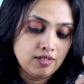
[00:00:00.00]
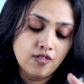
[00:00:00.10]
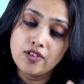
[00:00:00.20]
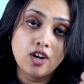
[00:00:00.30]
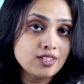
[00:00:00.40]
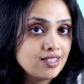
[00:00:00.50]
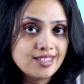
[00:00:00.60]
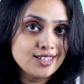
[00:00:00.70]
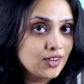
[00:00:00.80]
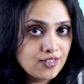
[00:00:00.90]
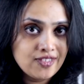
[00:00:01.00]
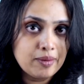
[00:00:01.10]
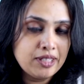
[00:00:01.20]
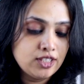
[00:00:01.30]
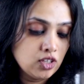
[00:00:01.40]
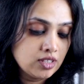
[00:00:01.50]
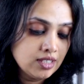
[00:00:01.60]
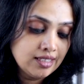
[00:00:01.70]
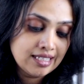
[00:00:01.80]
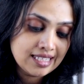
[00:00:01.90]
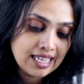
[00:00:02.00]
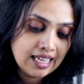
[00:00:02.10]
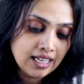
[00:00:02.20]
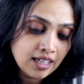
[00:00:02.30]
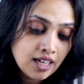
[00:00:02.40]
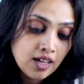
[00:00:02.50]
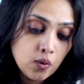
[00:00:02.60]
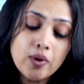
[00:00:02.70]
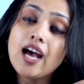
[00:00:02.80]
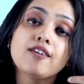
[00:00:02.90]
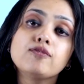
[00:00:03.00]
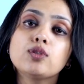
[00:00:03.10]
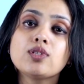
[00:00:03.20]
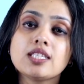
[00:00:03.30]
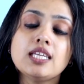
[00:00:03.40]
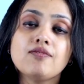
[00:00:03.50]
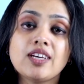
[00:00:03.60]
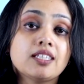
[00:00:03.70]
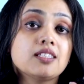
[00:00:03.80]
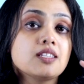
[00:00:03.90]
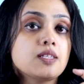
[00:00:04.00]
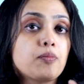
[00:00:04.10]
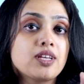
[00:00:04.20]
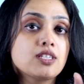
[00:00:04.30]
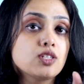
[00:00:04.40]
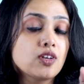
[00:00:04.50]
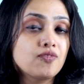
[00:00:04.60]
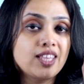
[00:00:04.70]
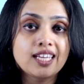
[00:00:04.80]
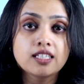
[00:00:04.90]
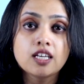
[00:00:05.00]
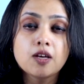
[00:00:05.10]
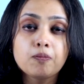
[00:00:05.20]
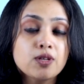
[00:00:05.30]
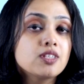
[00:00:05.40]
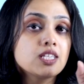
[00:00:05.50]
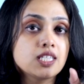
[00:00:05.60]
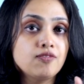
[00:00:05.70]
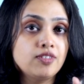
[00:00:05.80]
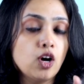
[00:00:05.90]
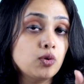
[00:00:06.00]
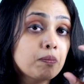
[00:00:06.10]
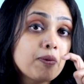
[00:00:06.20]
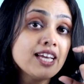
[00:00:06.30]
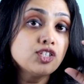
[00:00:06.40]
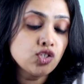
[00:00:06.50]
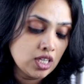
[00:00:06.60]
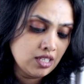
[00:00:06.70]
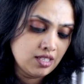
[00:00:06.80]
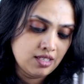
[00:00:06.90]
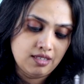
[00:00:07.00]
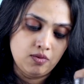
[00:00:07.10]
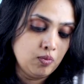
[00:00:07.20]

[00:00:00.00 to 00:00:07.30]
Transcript: Of course, this is not a family doctor. Then second, we have to see whether there is a presence of that possessive noun, patients.